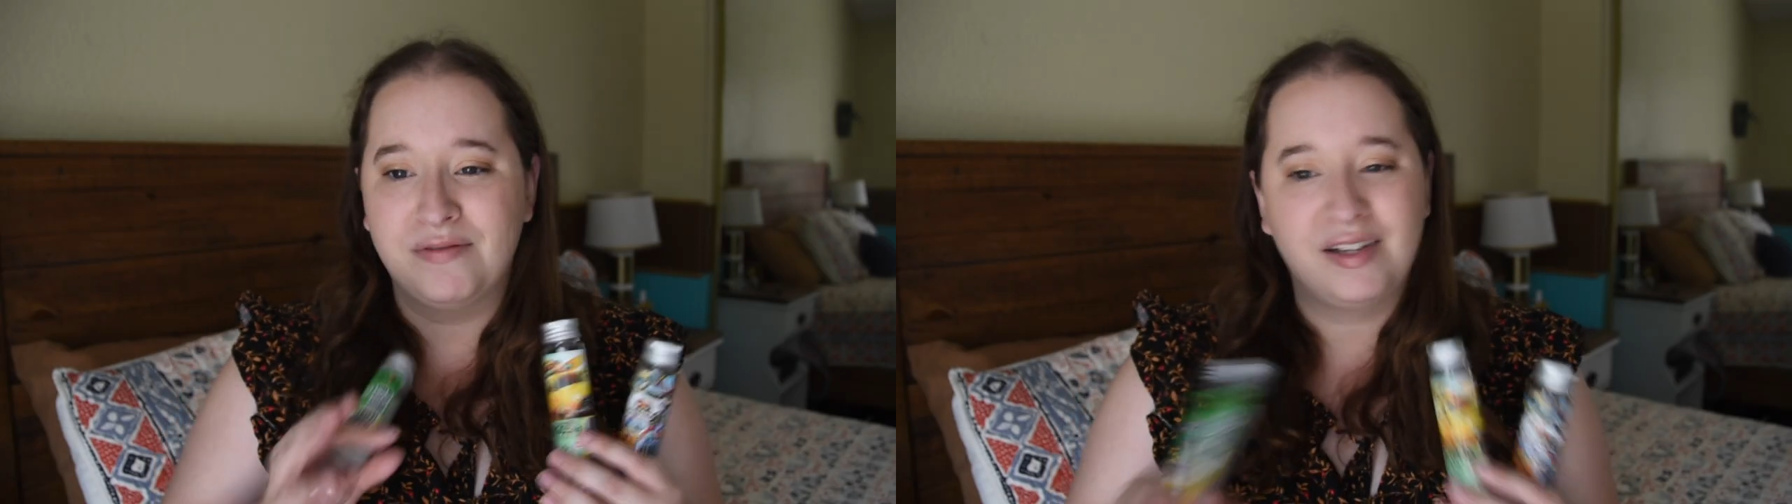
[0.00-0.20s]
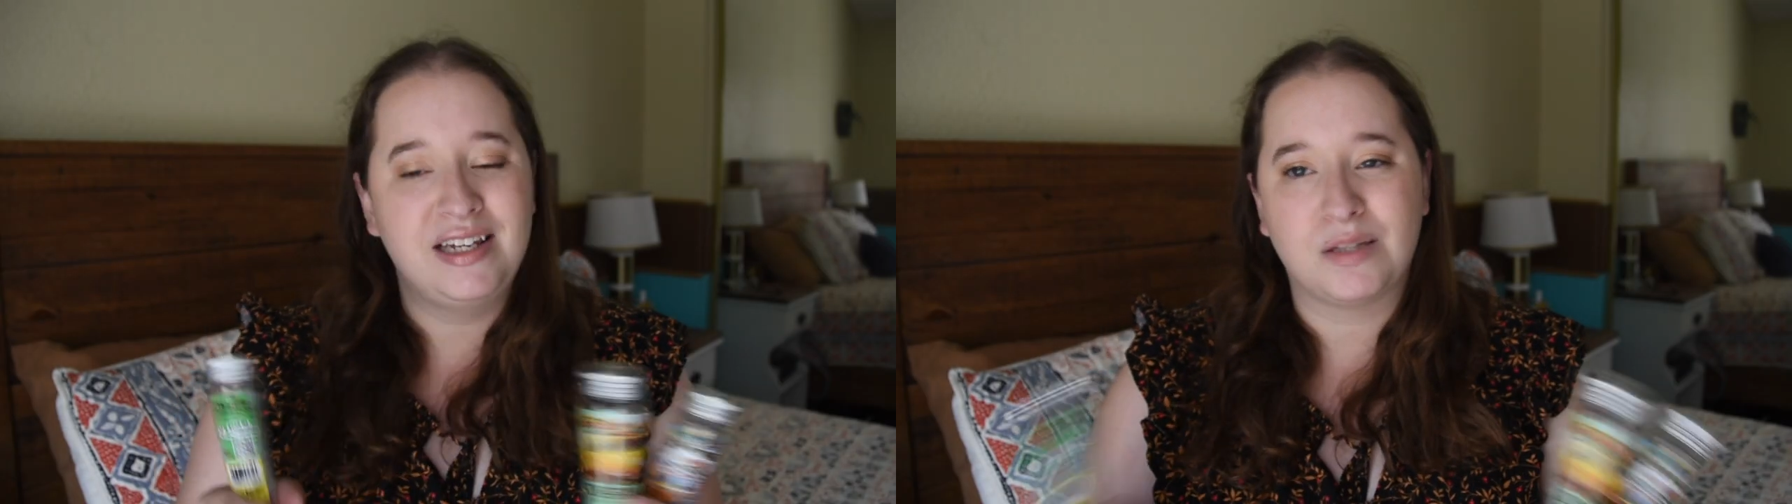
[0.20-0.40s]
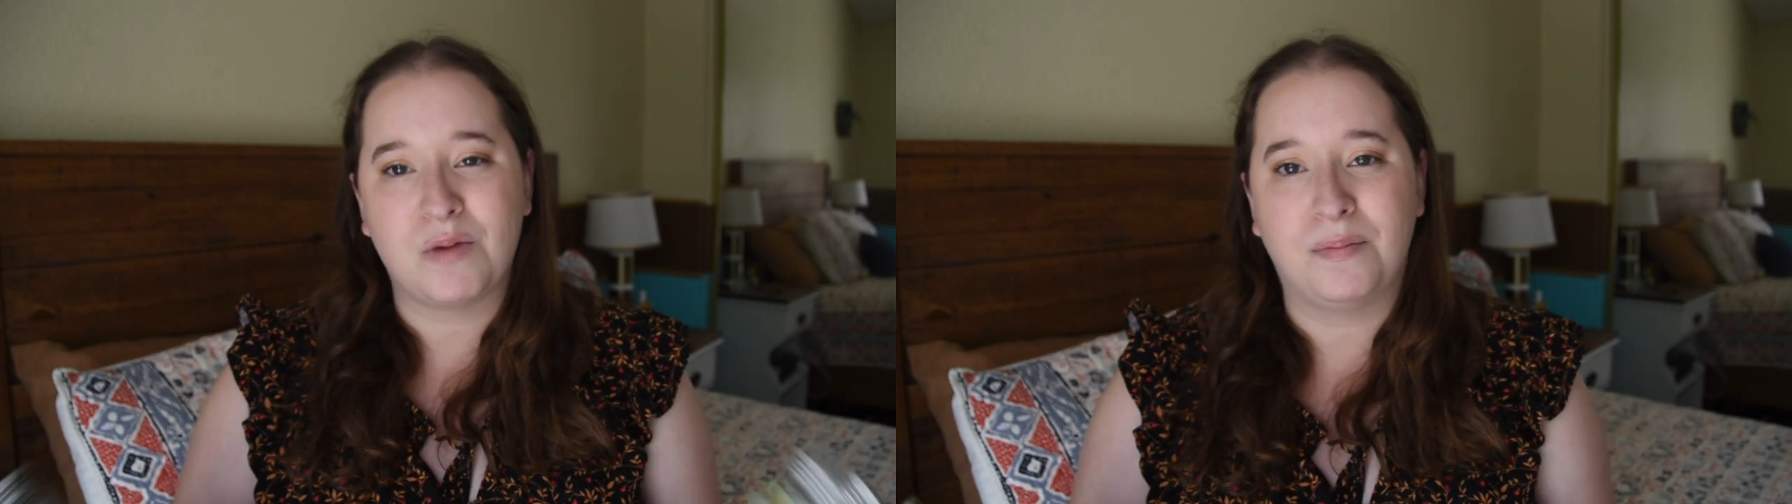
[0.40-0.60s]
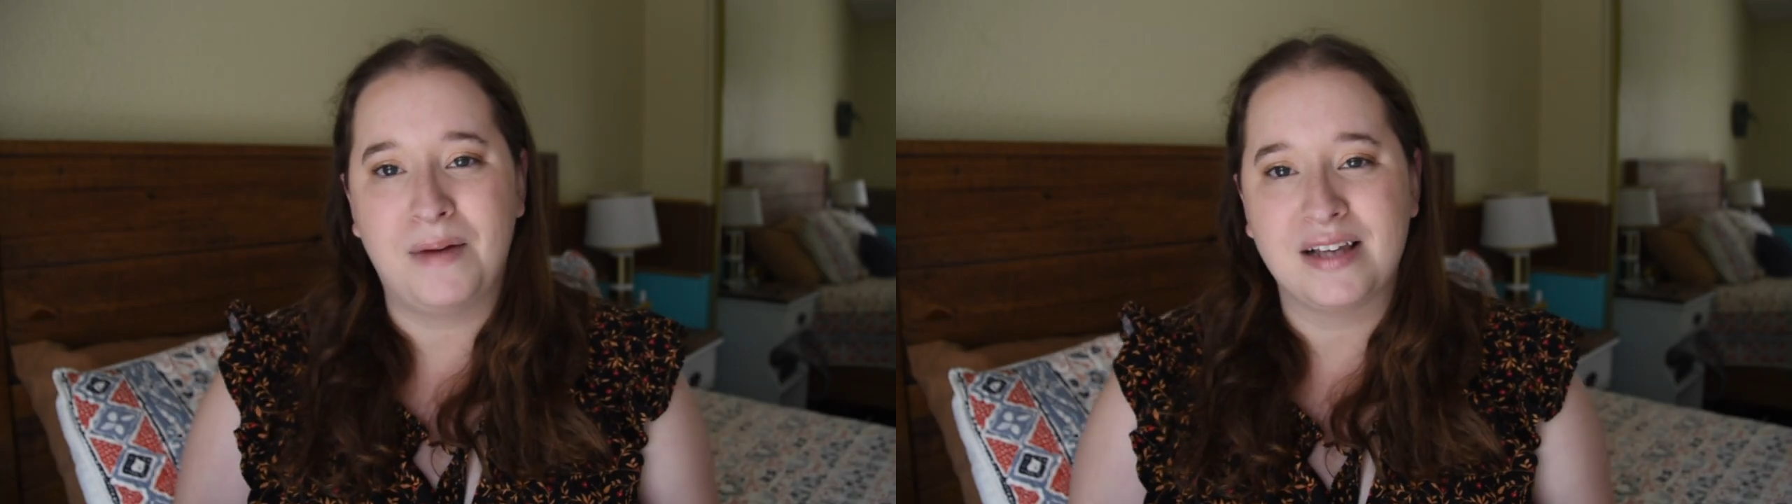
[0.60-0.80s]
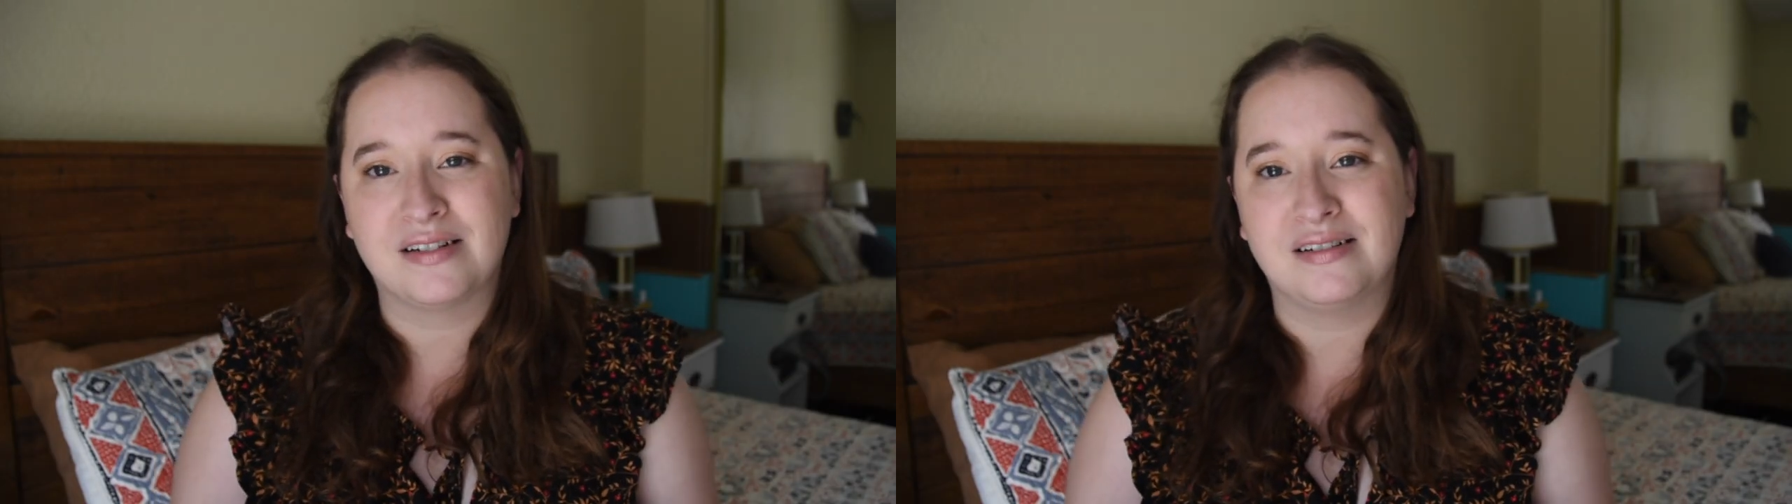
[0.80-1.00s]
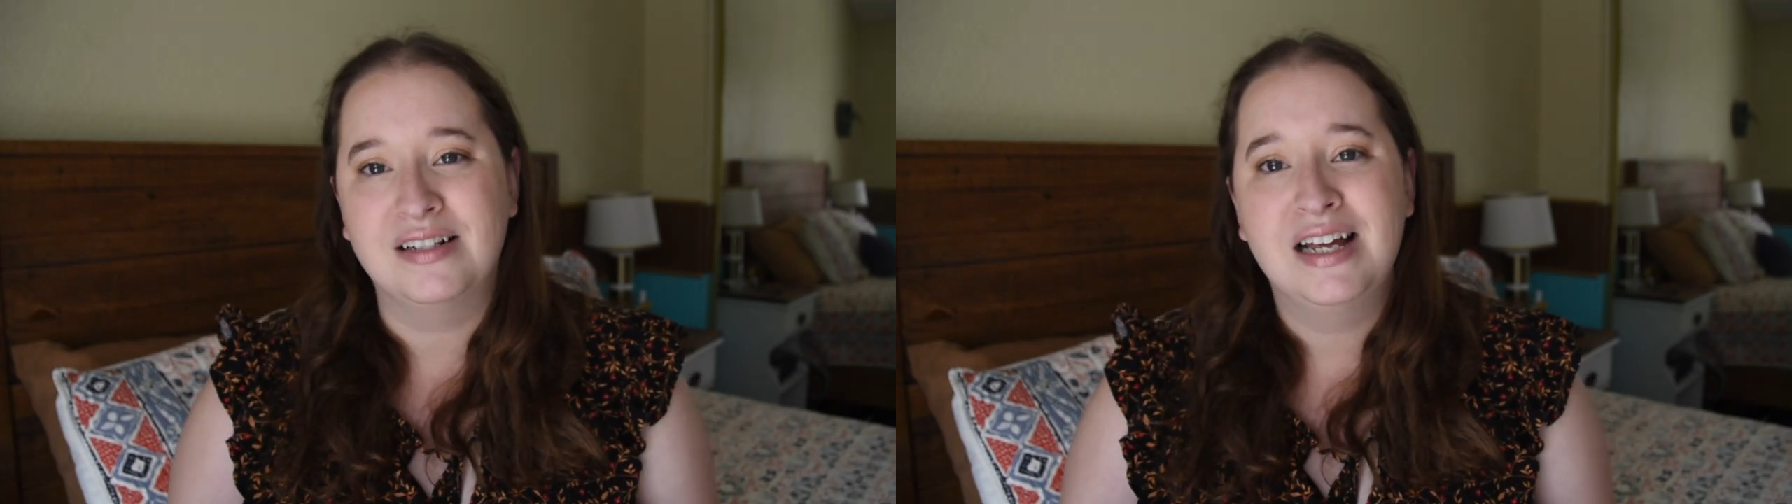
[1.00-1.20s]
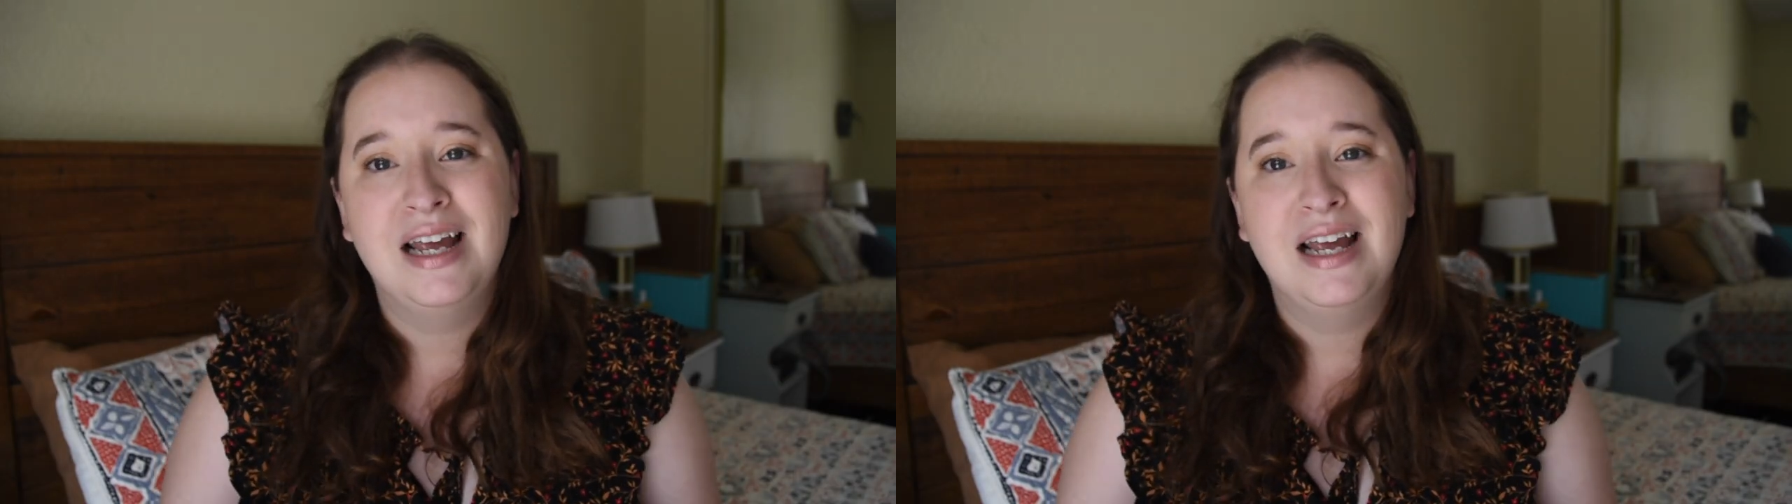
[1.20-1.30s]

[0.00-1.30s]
really small puzzle